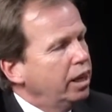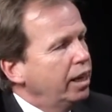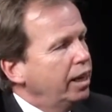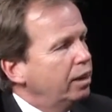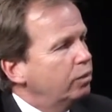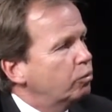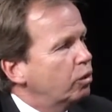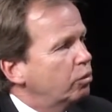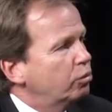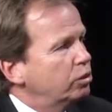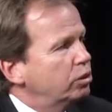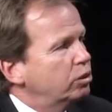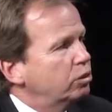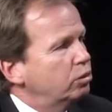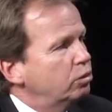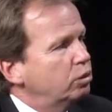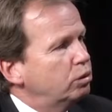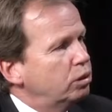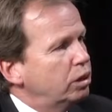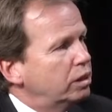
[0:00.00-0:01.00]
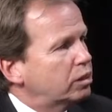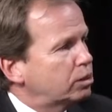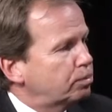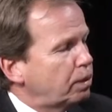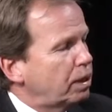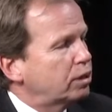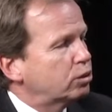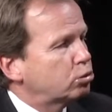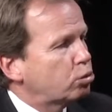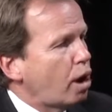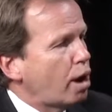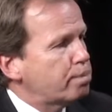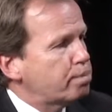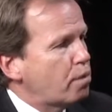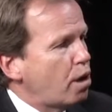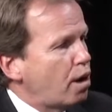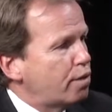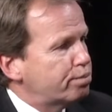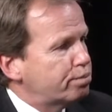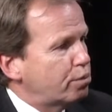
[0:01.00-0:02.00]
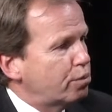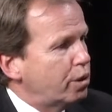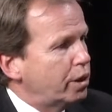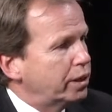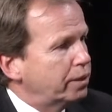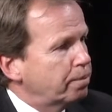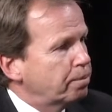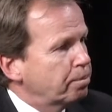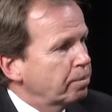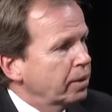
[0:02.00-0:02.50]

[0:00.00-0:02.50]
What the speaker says: And what we do, it's been a drop-off point.